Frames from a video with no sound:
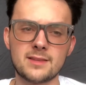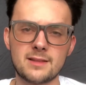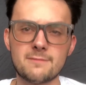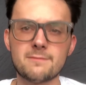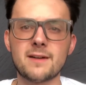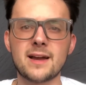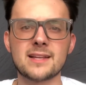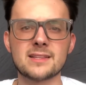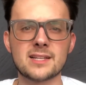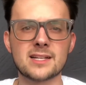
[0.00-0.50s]
They
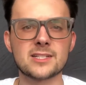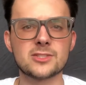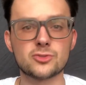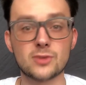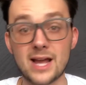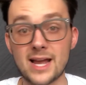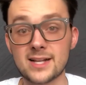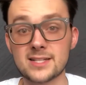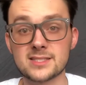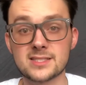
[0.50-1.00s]
find like a
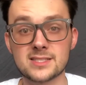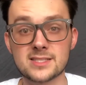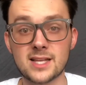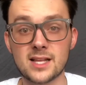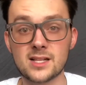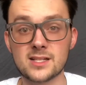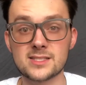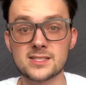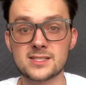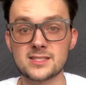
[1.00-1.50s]
dragon
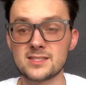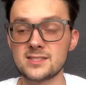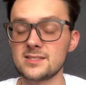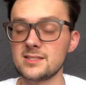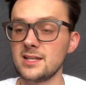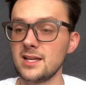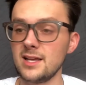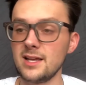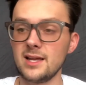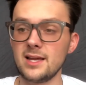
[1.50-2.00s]

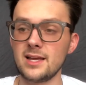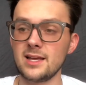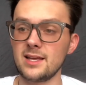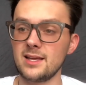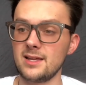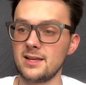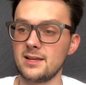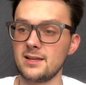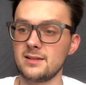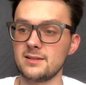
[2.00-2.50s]
skeleton,
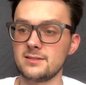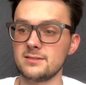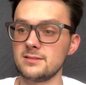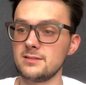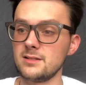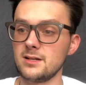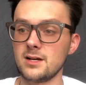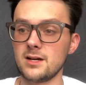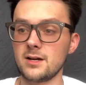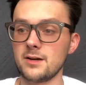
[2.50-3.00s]
and
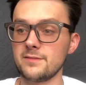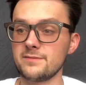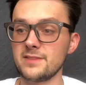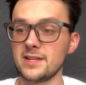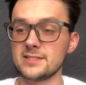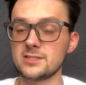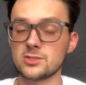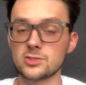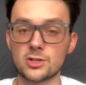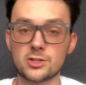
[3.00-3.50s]
if
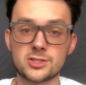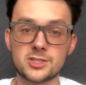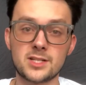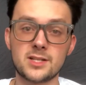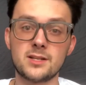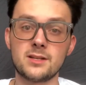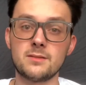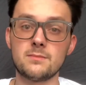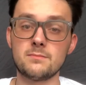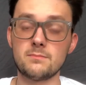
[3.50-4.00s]
they search
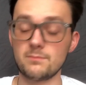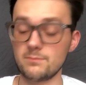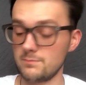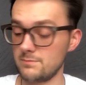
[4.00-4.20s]
it,